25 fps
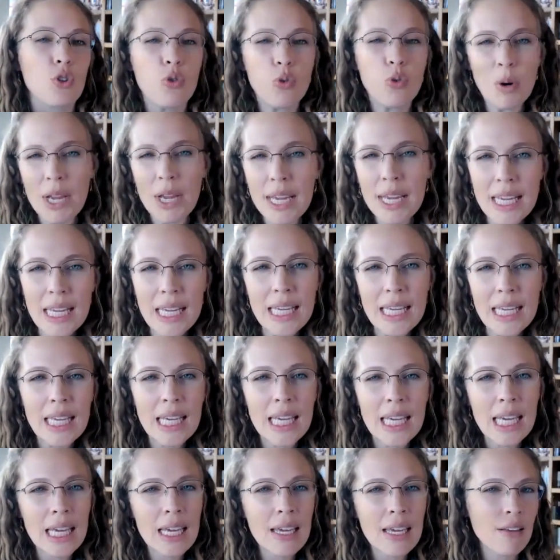
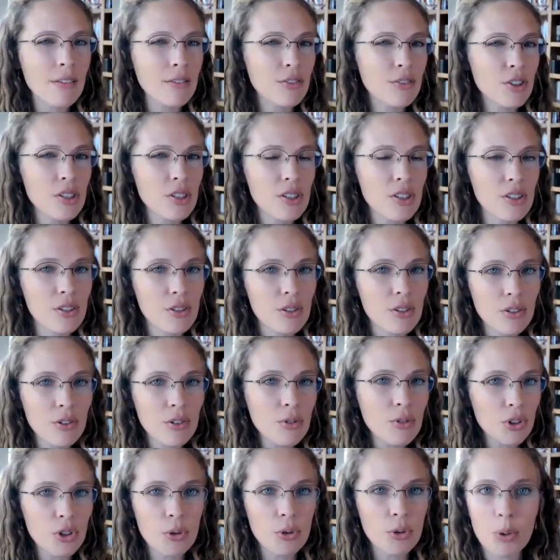cranky, just
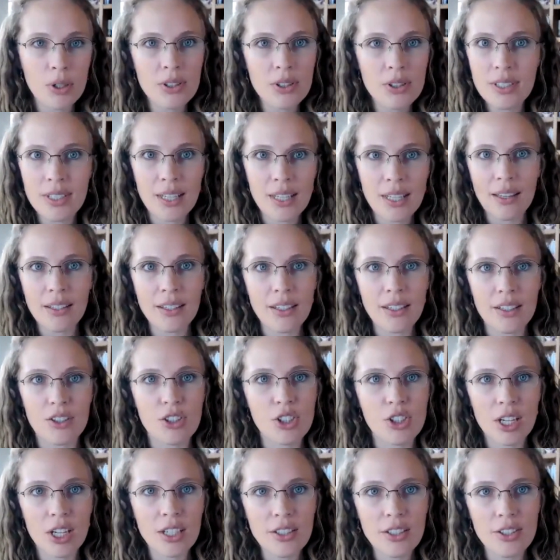your, your personality
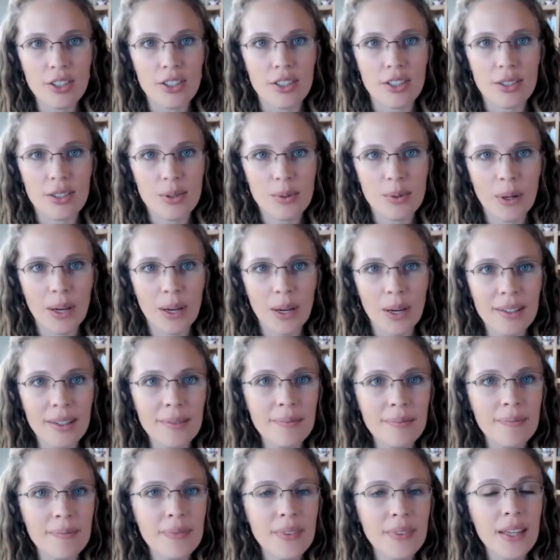changes, right?
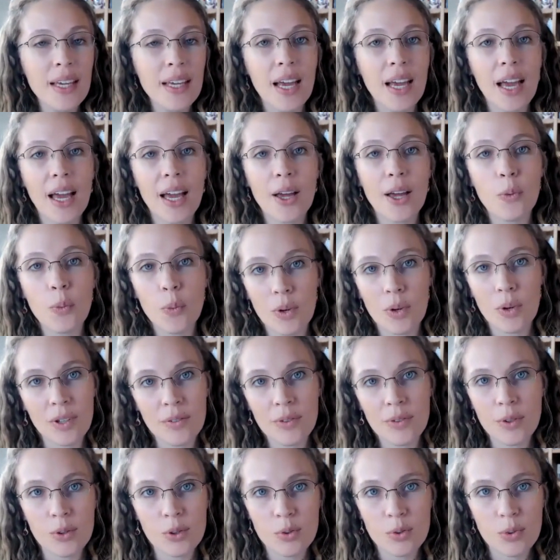And one
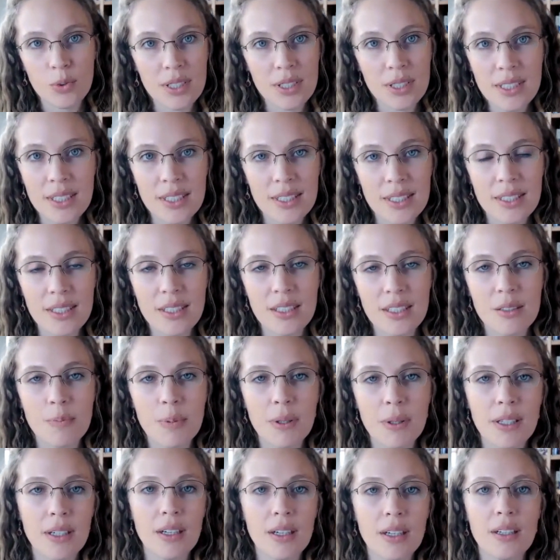of those reasons is
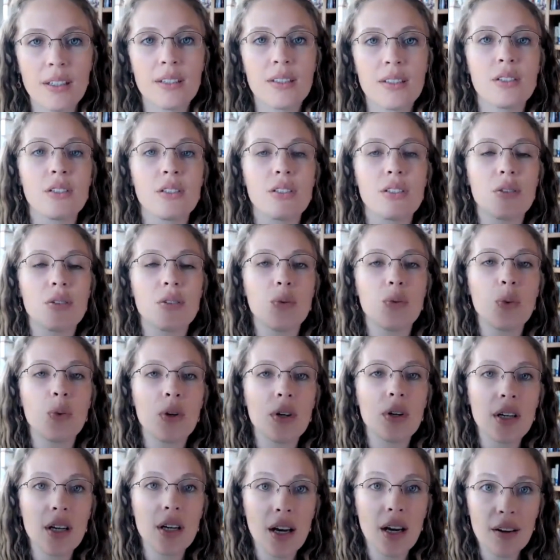because
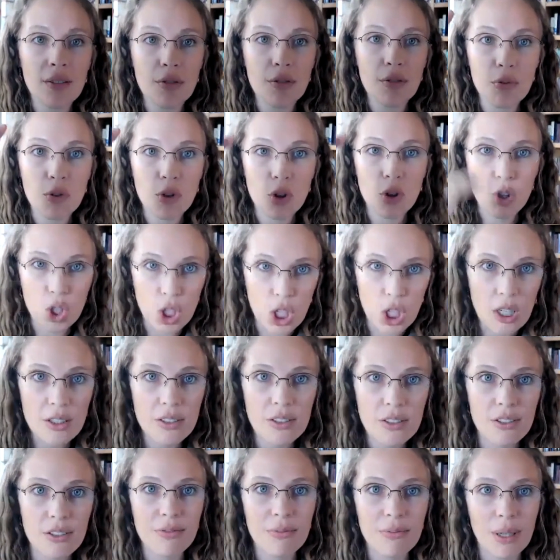we have
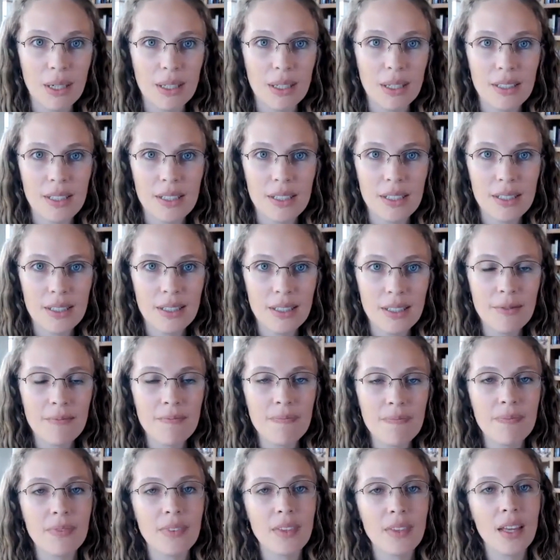loss of magnesium